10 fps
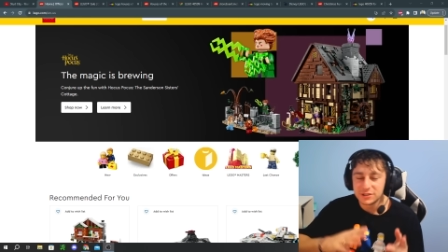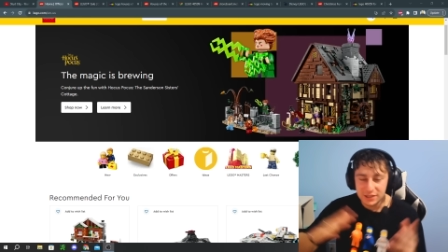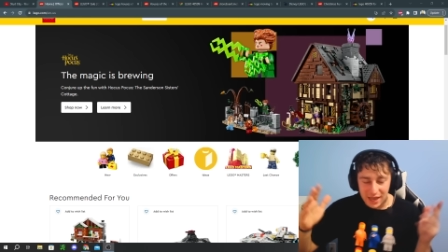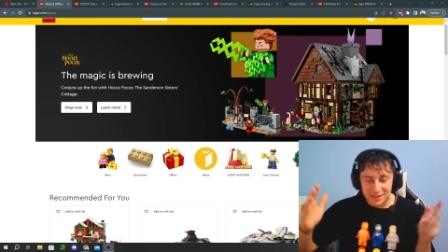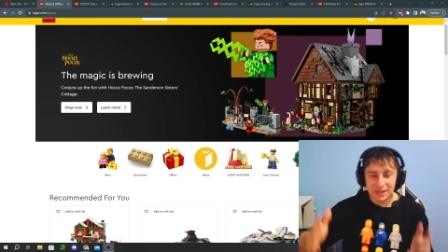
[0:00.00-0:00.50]
So
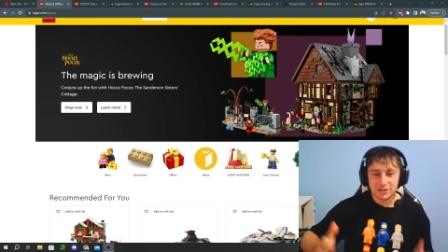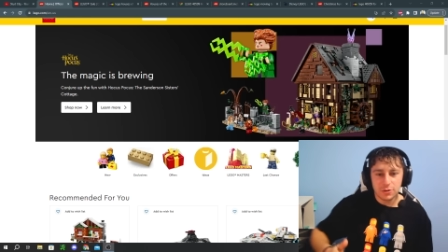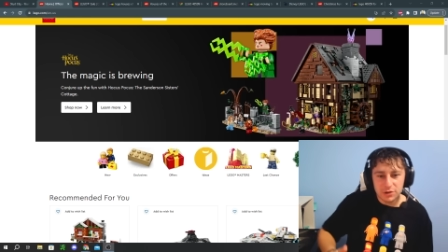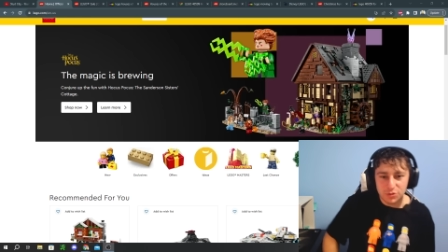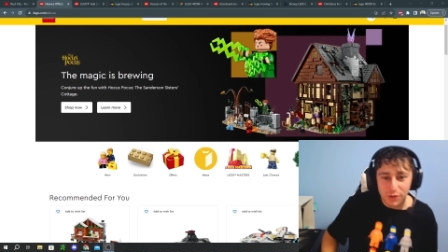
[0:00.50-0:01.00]
yes,
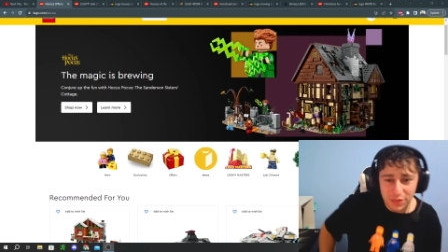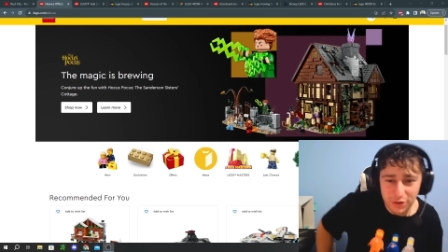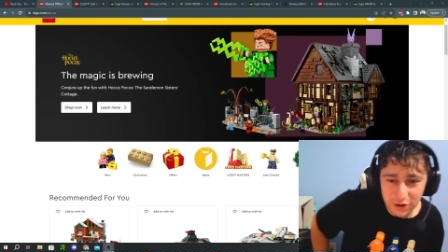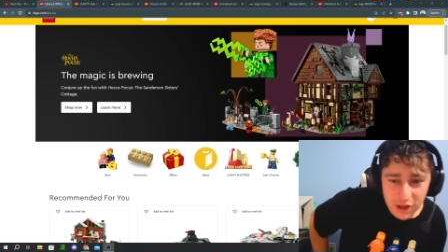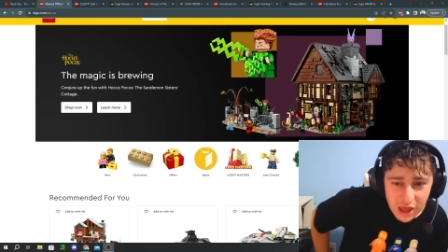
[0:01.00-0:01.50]
October
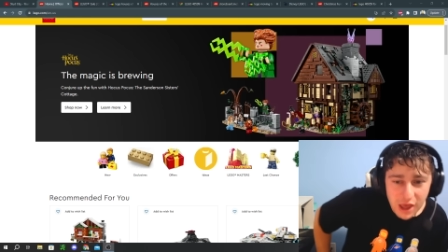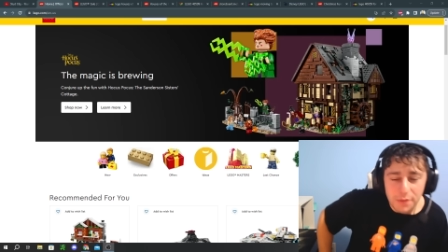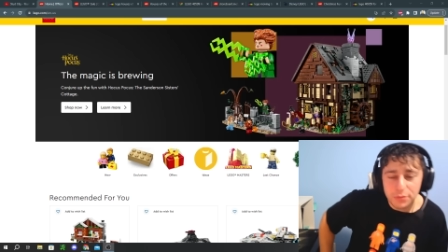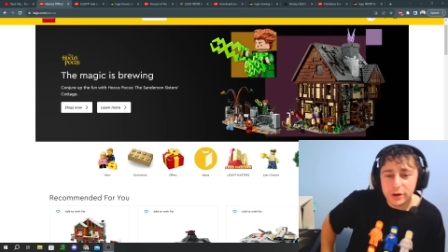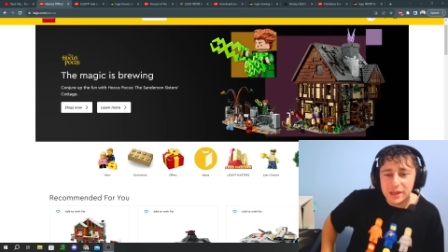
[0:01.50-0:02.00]
twenty-third,
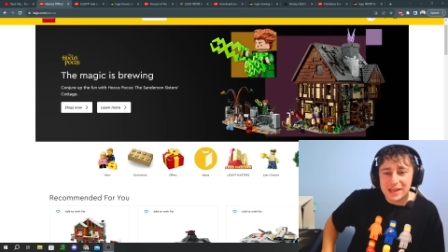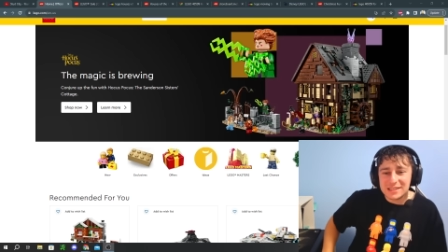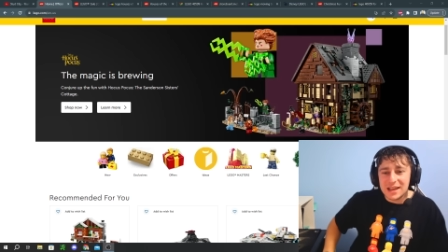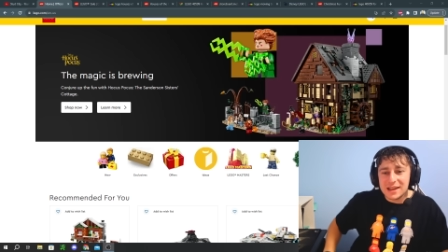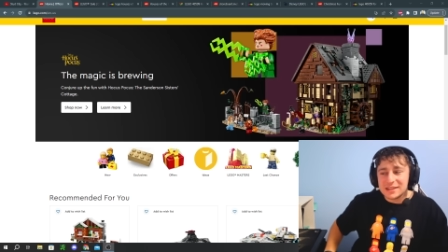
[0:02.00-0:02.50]
pretty
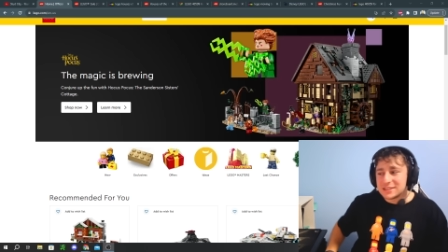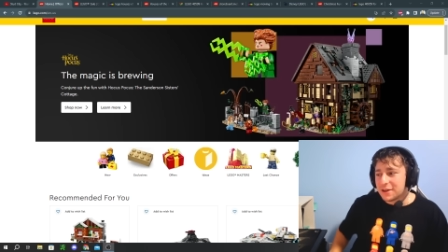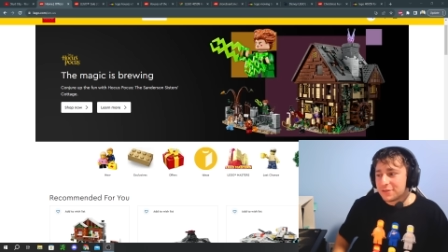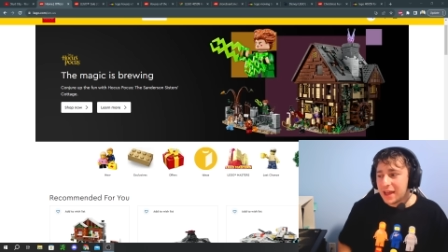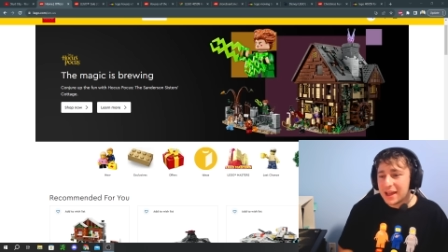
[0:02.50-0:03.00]
exciting
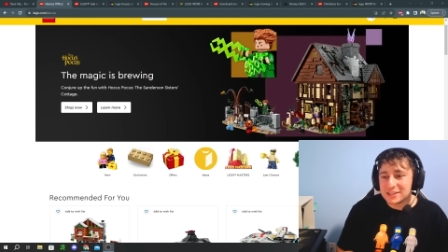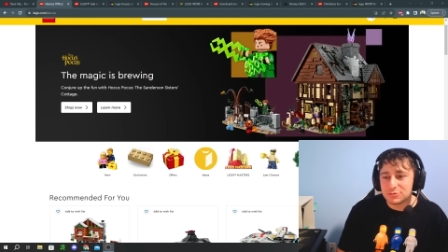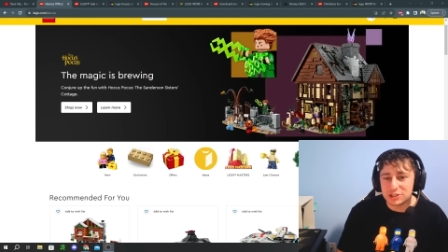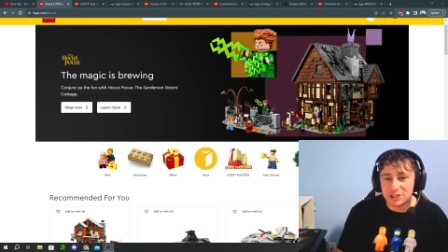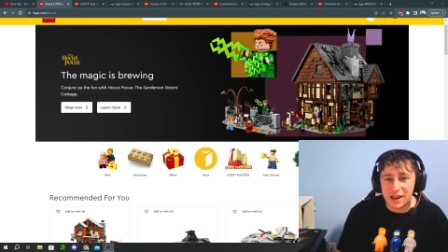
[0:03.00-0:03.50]
stuff, guys.
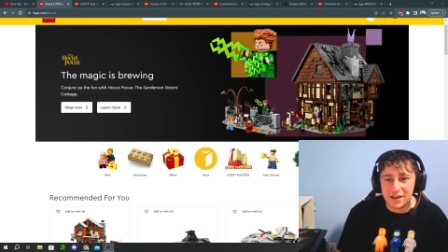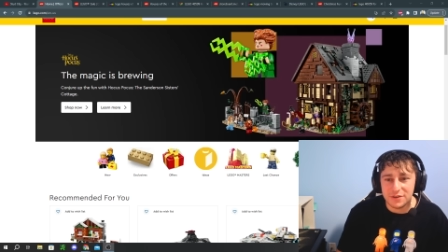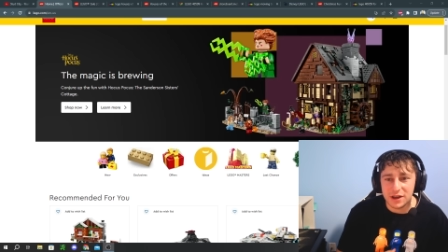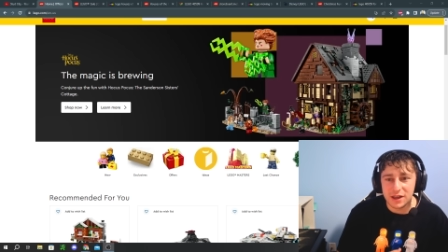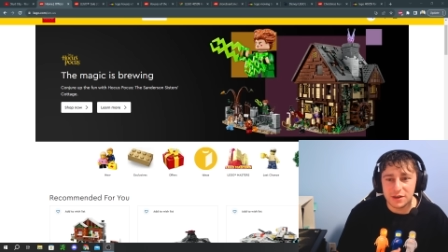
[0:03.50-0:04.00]
We should have
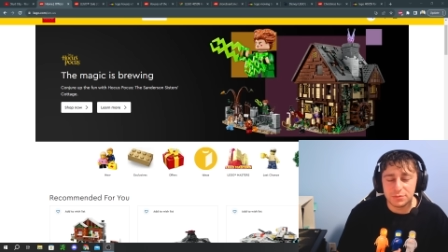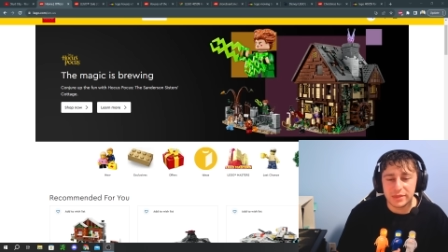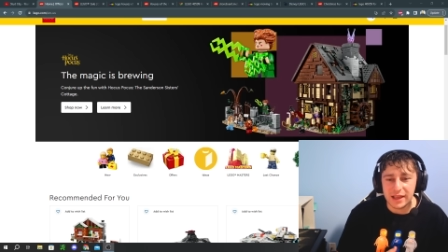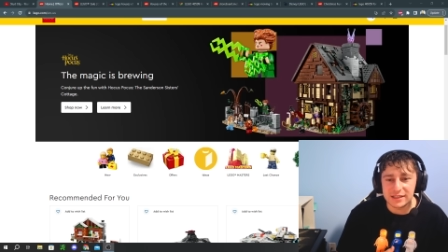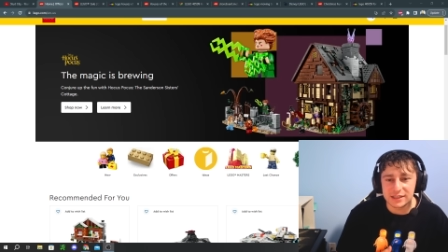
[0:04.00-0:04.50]
a
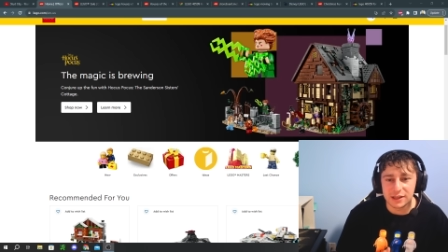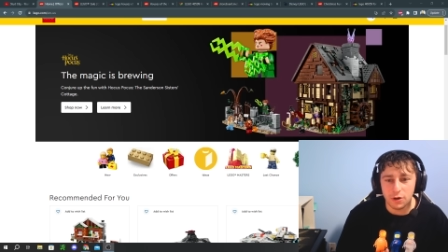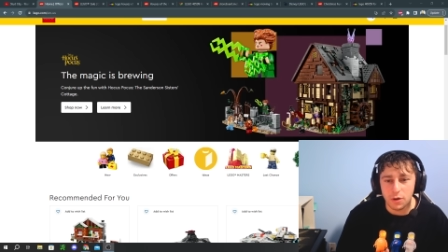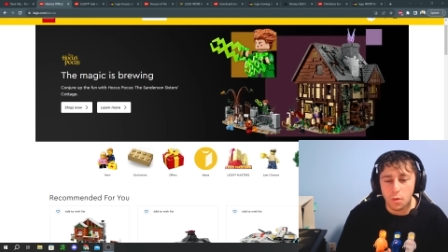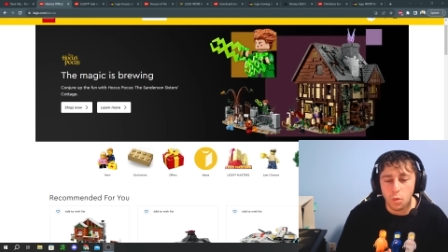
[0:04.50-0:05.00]
nice
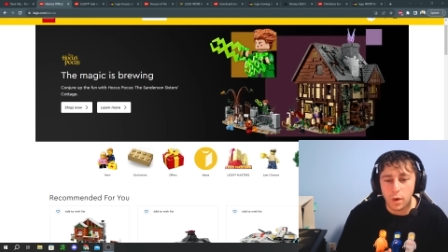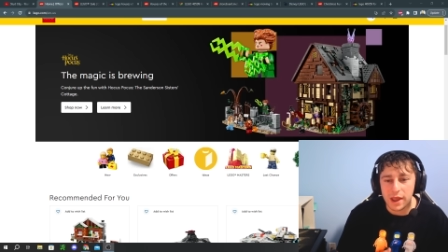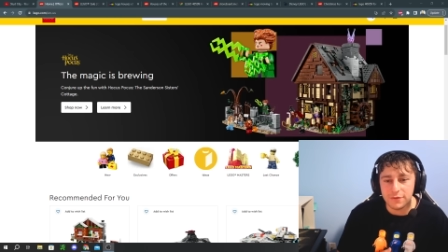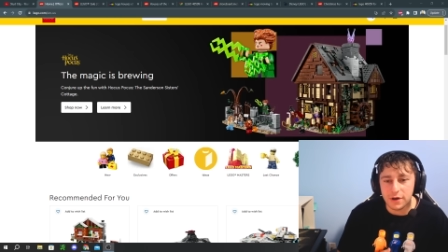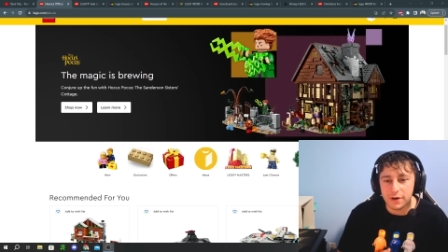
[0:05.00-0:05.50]
little
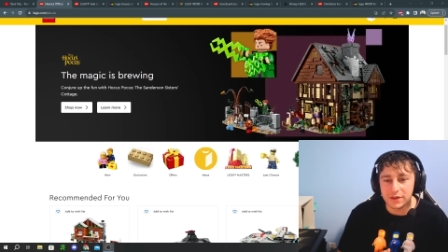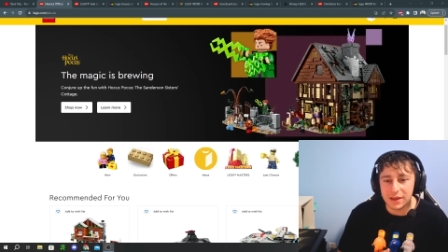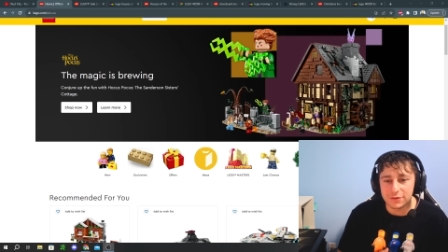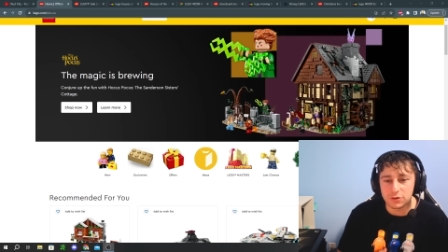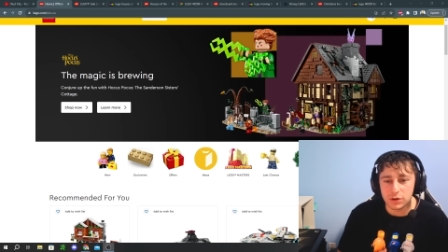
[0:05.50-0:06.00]
wave of
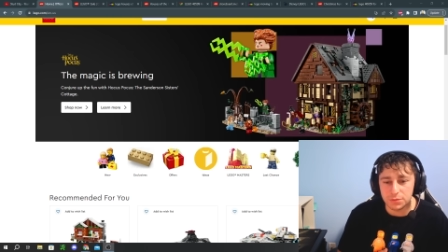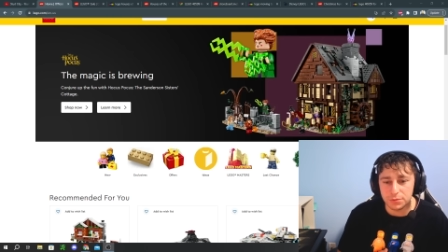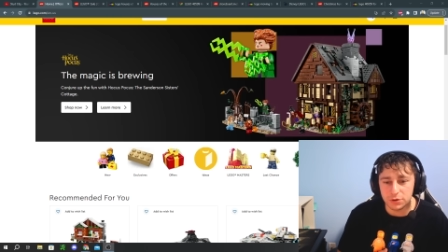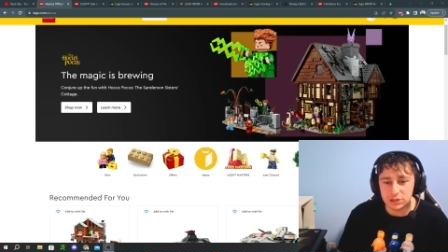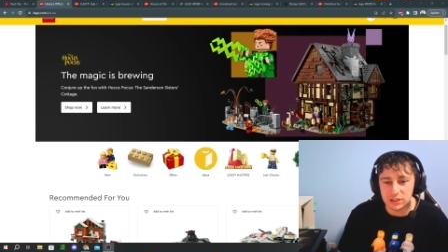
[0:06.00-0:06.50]
gift with
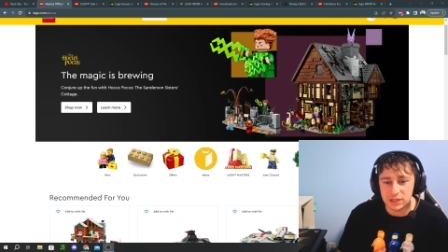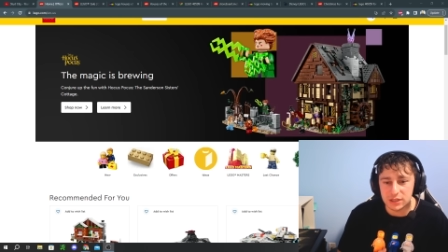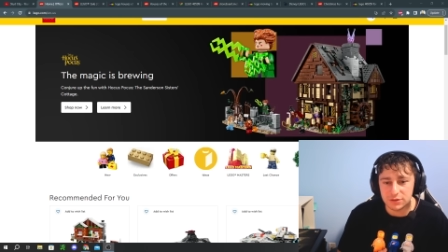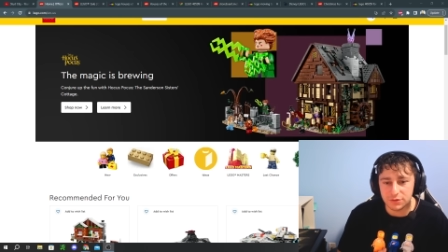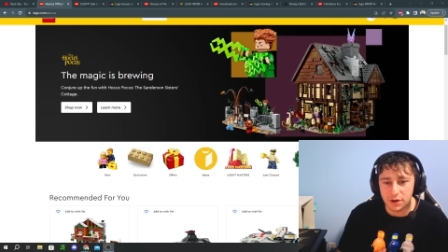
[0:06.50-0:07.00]

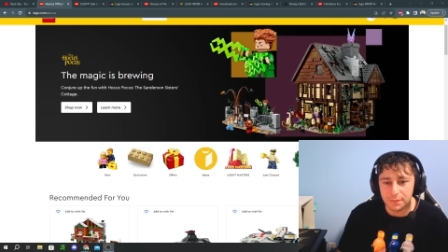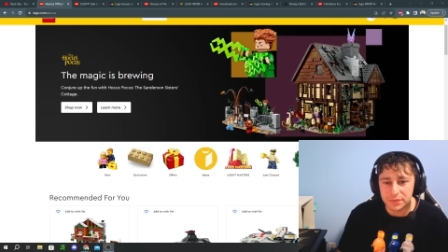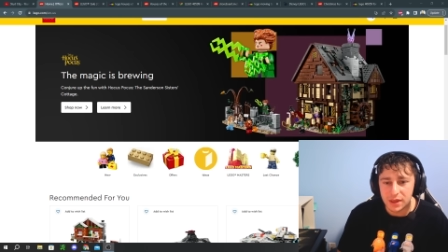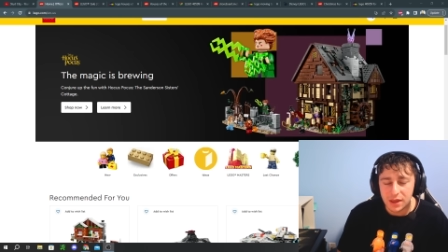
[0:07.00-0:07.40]
purchases from